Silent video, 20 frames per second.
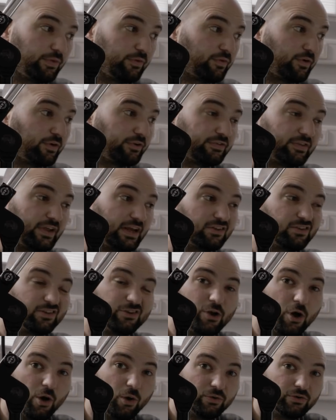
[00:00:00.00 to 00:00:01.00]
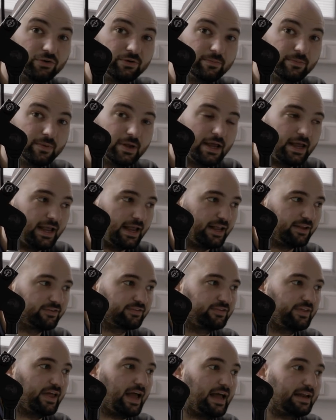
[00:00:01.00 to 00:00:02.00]
the first thing to note
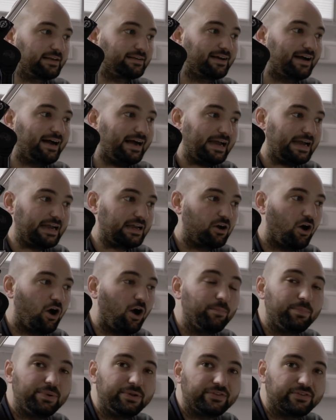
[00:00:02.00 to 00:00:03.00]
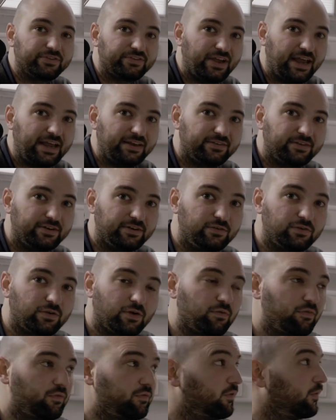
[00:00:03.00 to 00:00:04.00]
is that I compensated
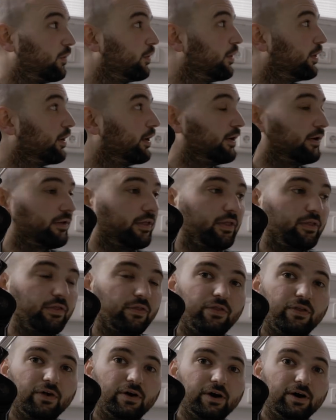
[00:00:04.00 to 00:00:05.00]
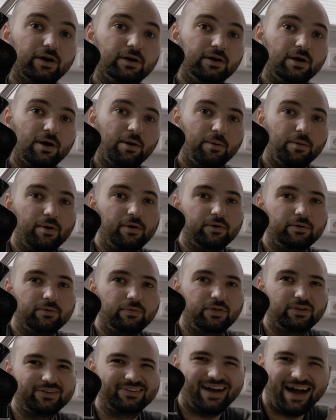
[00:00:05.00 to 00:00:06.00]
for
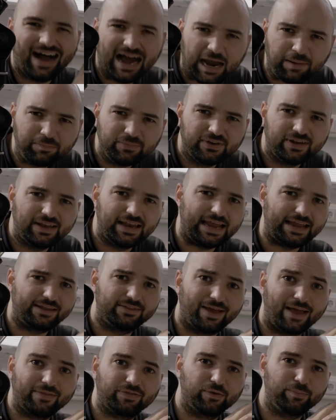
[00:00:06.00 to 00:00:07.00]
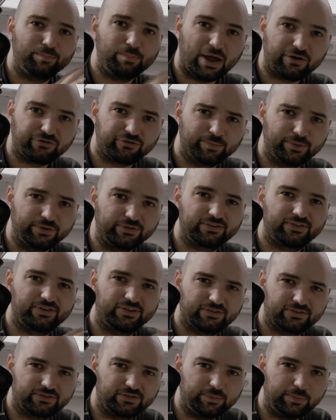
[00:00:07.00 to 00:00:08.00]
the time delay that the measurement
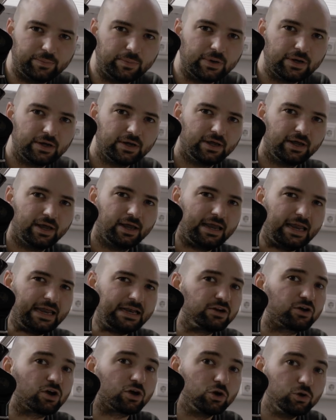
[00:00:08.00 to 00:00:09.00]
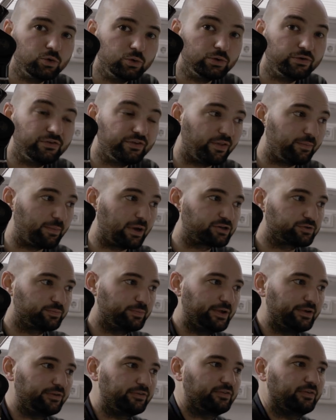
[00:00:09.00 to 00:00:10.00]
system includes in the
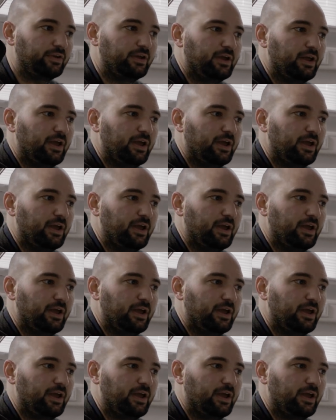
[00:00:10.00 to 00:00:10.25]
measurement.